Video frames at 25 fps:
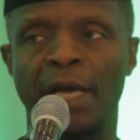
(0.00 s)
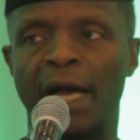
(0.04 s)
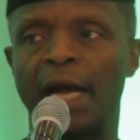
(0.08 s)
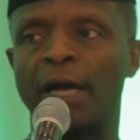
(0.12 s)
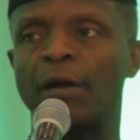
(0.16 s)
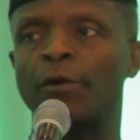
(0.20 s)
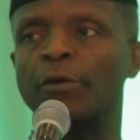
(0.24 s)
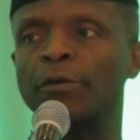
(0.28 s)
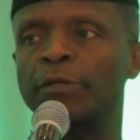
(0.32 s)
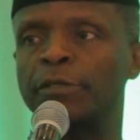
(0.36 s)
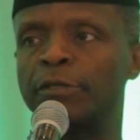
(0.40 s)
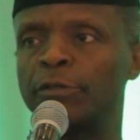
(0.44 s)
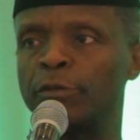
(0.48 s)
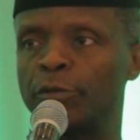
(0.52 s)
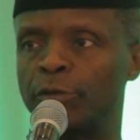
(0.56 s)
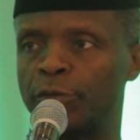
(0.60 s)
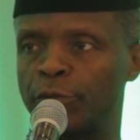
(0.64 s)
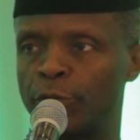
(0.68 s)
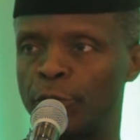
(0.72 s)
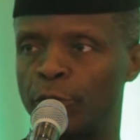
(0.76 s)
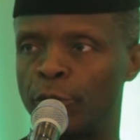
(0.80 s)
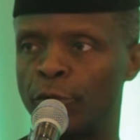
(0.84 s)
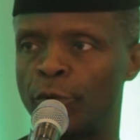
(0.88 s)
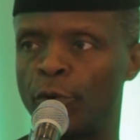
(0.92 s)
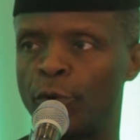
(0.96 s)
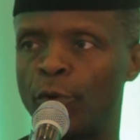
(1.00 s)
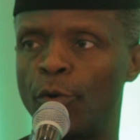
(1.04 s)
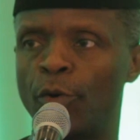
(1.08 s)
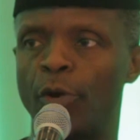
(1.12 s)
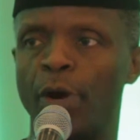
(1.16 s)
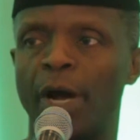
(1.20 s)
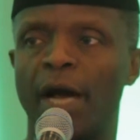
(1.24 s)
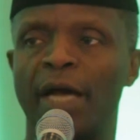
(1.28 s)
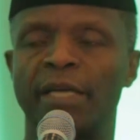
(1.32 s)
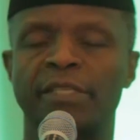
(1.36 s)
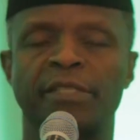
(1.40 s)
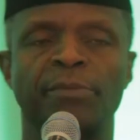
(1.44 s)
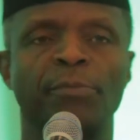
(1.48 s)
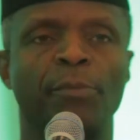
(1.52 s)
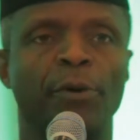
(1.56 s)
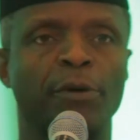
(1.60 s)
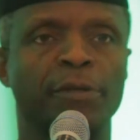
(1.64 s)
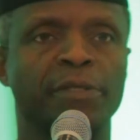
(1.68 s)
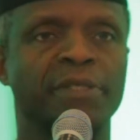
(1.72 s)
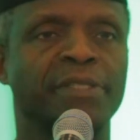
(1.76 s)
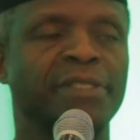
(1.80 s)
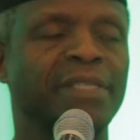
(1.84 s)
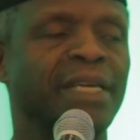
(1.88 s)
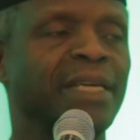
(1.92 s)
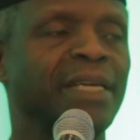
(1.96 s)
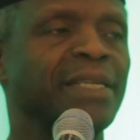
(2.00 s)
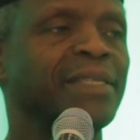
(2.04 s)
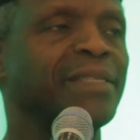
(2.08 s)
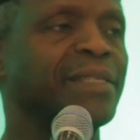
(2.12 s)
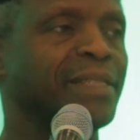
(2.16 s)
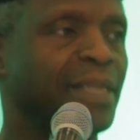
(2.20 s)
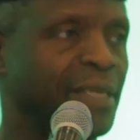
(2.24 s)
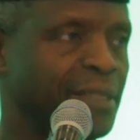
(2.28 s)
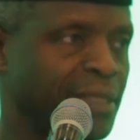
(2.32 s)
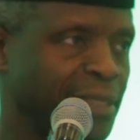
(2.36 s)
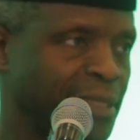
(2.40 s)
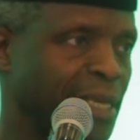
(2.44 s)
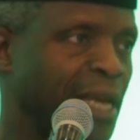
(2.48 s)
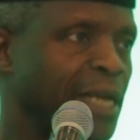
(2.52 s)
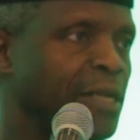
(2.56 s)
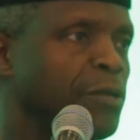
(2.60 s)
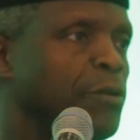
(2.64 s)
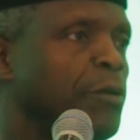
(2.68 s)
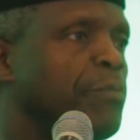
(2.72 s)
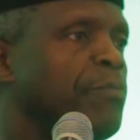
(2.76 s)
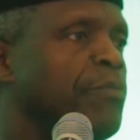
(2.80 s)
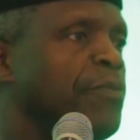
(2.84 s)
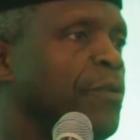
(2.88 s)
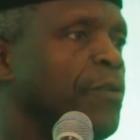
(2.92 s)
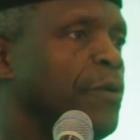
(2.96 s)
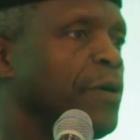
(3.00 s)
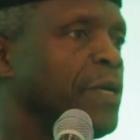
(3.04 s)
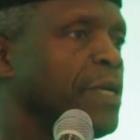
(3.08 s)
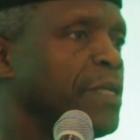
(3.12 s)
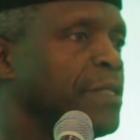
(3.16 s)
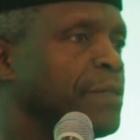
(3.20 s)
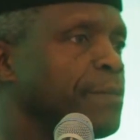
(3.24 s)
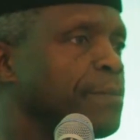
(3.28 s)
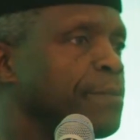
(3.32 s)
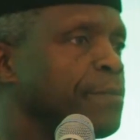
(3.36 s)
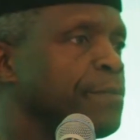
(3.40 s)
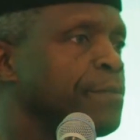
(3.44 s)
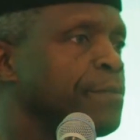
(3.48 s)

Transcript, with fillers: and continues to grow as more states sign up for it.